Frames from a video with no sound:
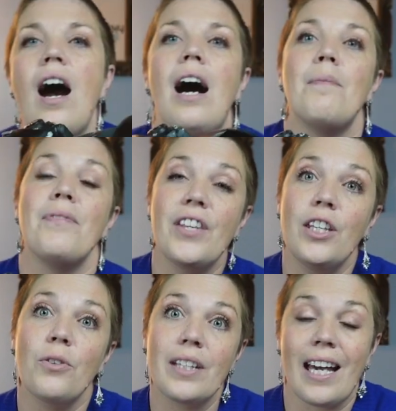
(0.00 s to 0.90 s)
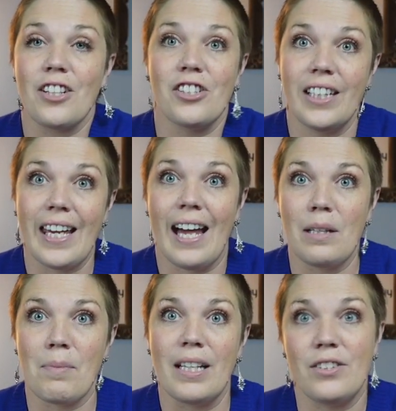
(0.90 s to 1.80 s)
that you can actually
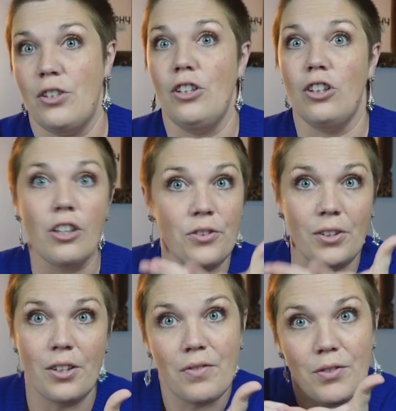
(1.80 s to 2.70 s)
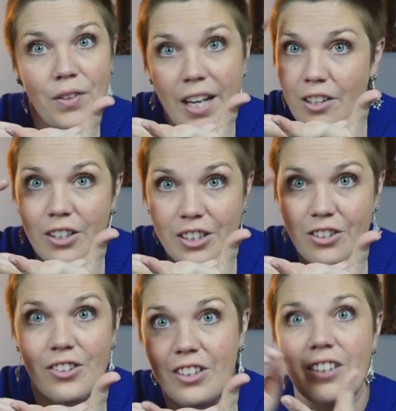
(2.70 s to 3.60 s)
calibrate. So you look through your viewfinder and you
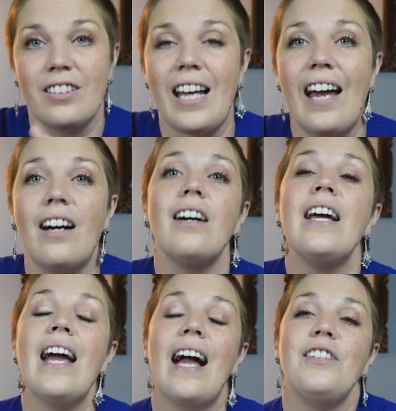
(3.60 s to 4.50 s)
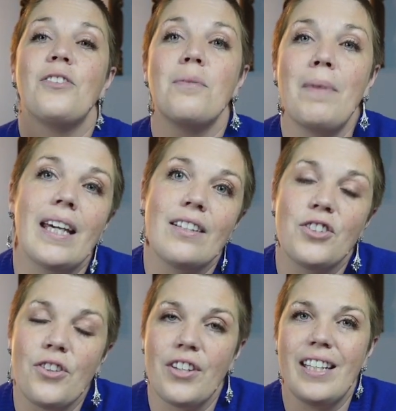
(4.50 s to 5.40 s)
turn the little dial and you can make it
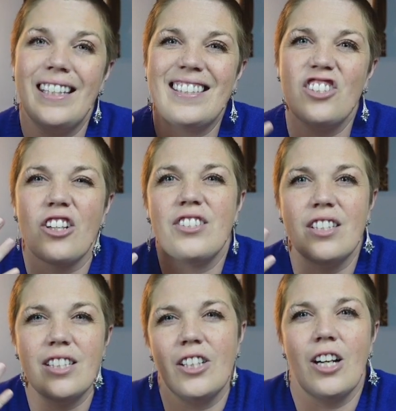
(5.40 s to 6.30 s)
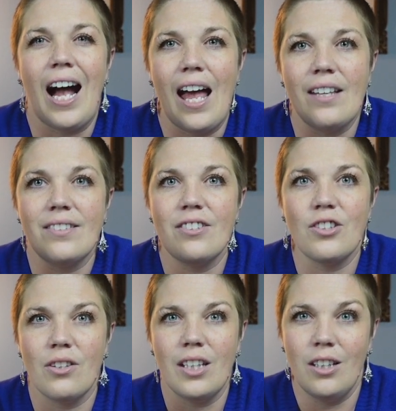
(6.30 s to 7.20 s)
so that it's adjusted to your eyes
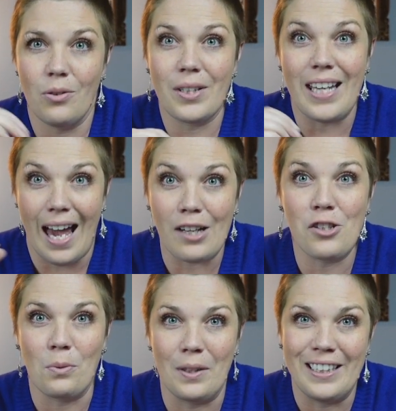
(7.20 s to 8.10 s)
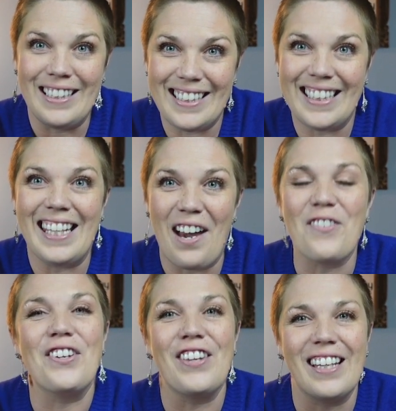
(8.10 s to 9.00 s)
so that you can actually see
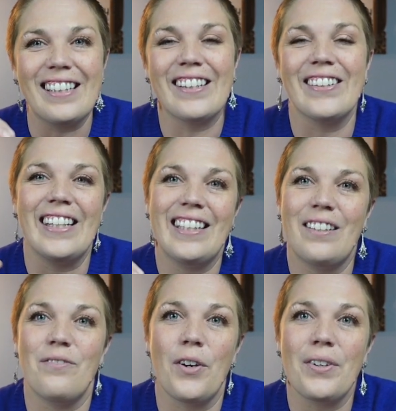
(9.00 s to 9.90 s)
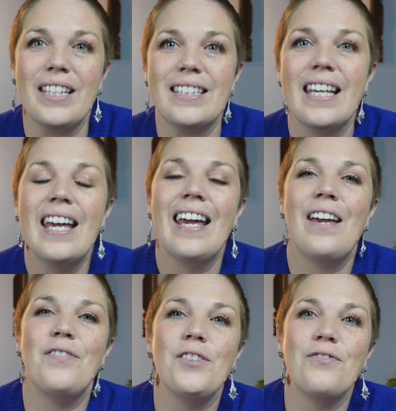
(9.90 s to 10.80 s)
everything clearly and in focus.
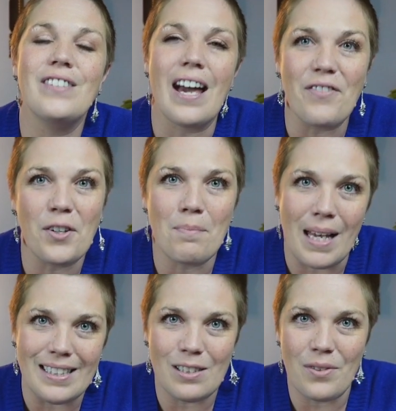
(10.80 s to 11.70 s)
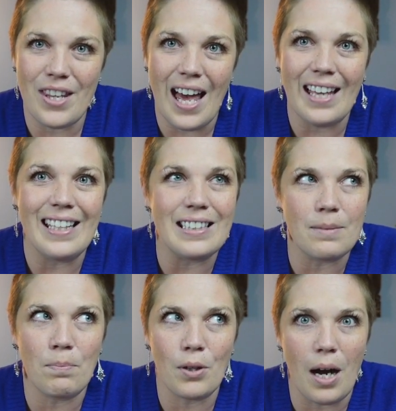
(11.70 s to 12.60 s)
If you've never messed with that,
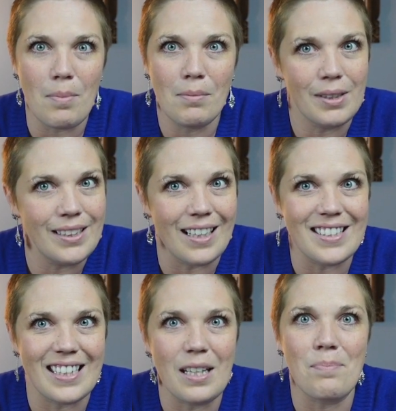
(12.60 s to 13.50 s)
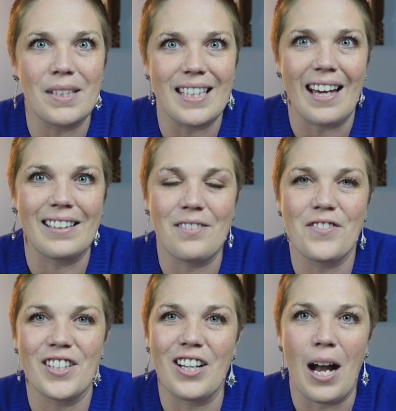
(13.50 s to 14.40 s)
it's probably not set up exactly
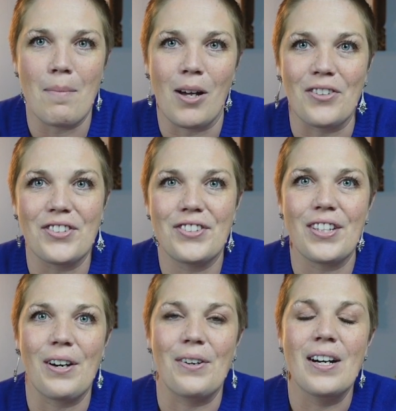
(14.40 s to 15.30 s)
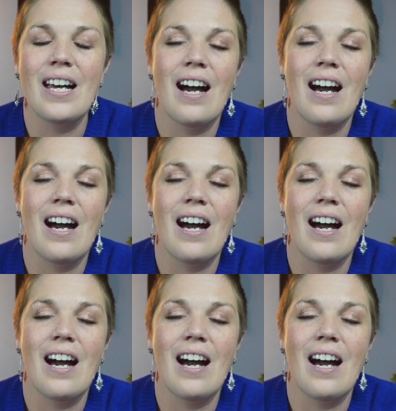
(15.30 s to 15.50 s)
for your eyeballs. So